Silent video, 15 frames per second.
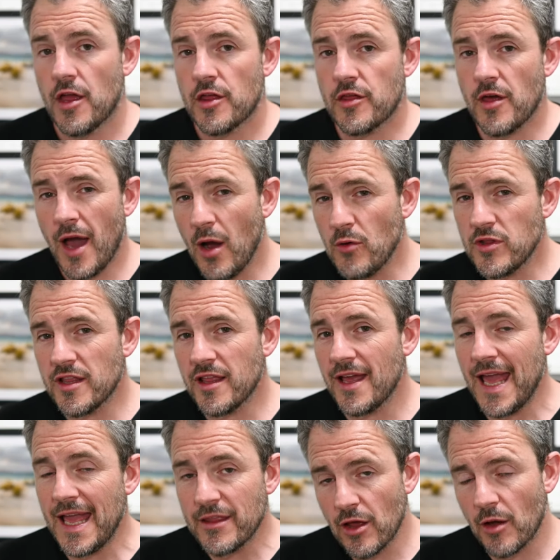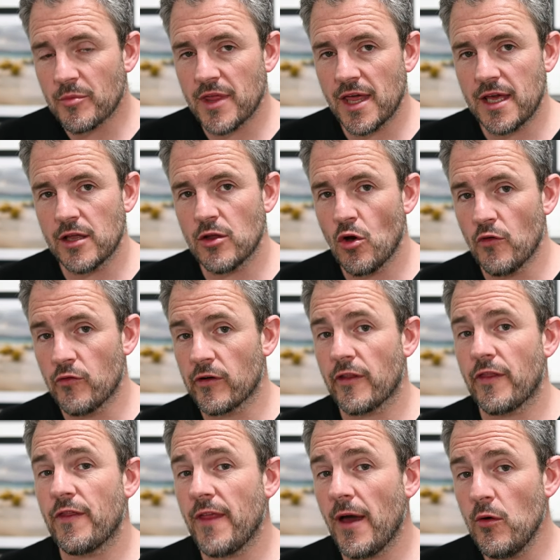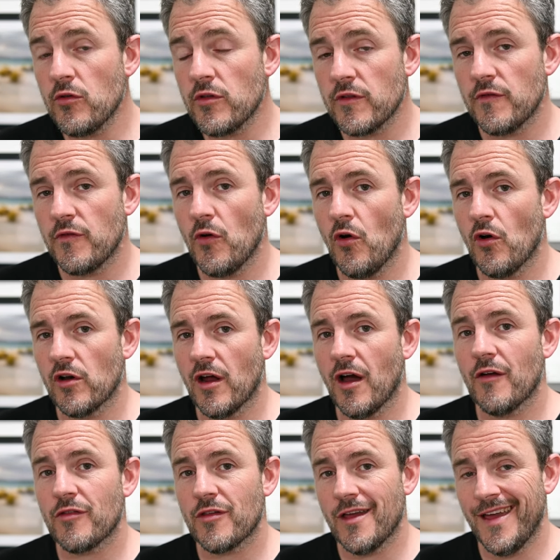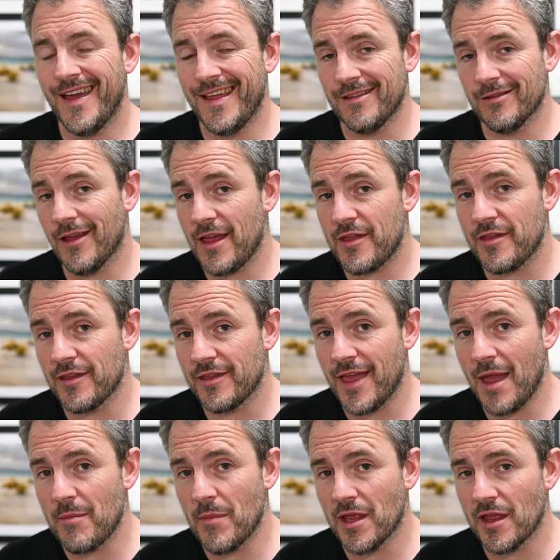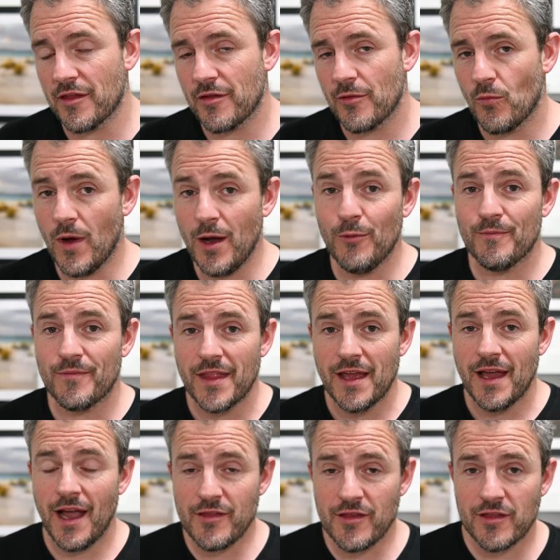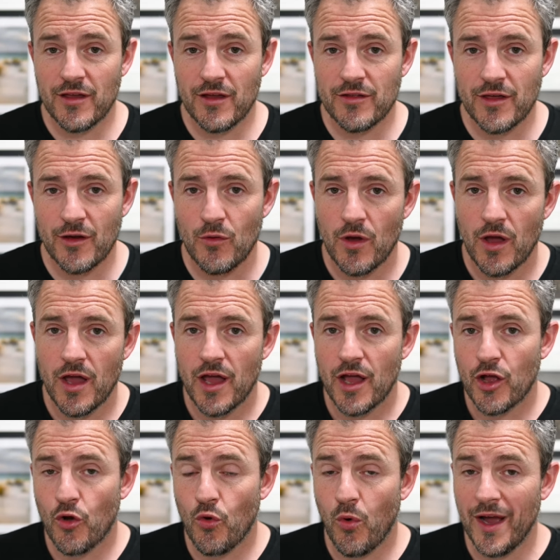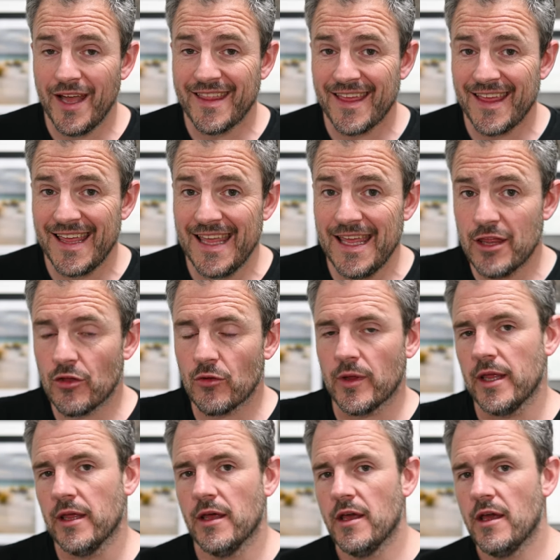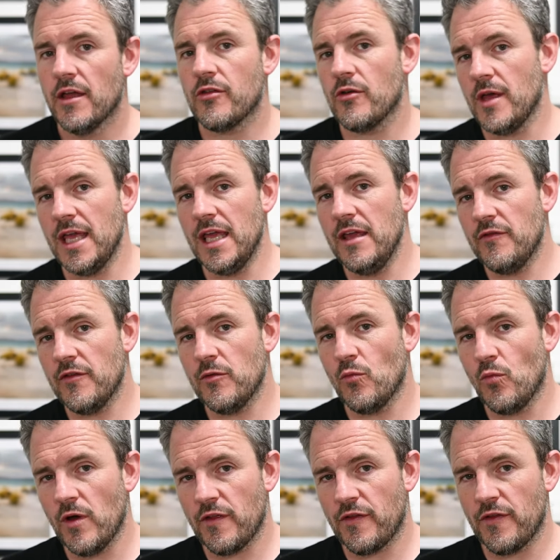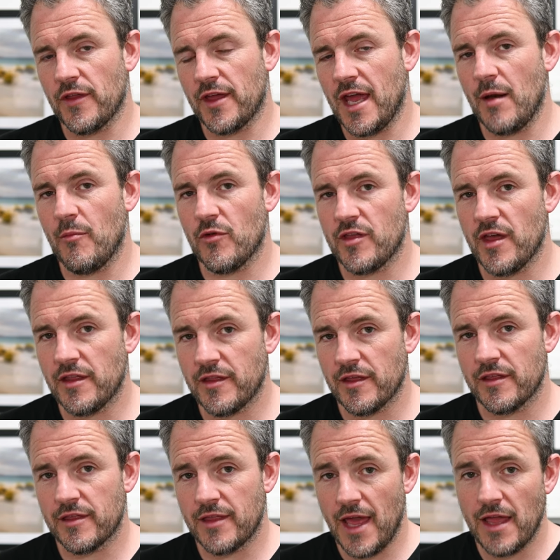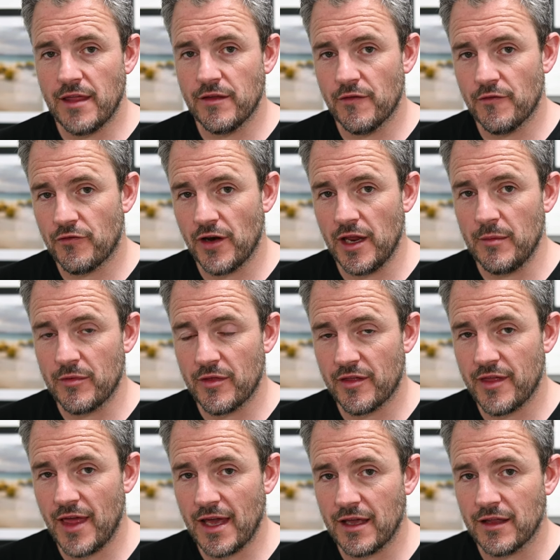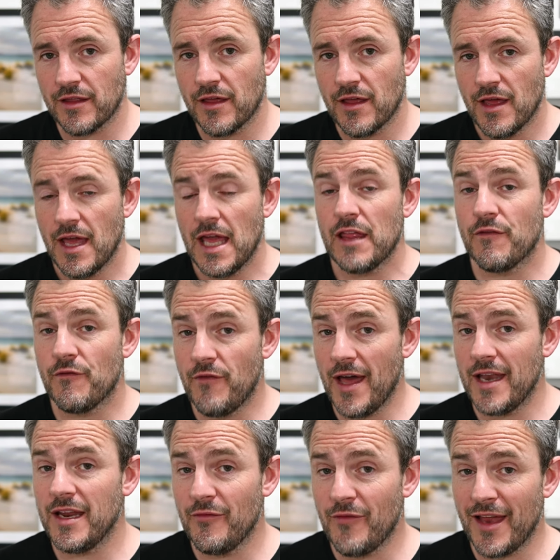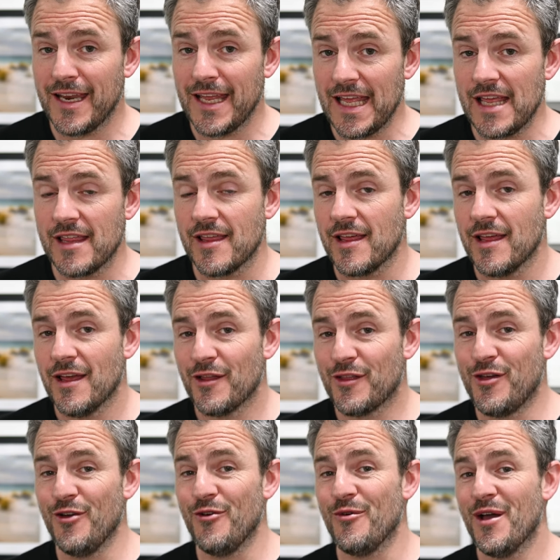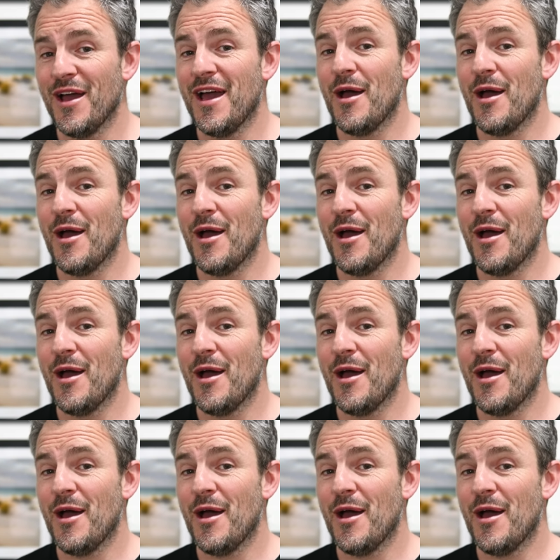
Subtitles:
So how did I end up taking over 1,000 photographs in less than 10 minutes? Well, as it turns out, quite easily. So even with the camera set at 10 frames a second, it's very, very easy to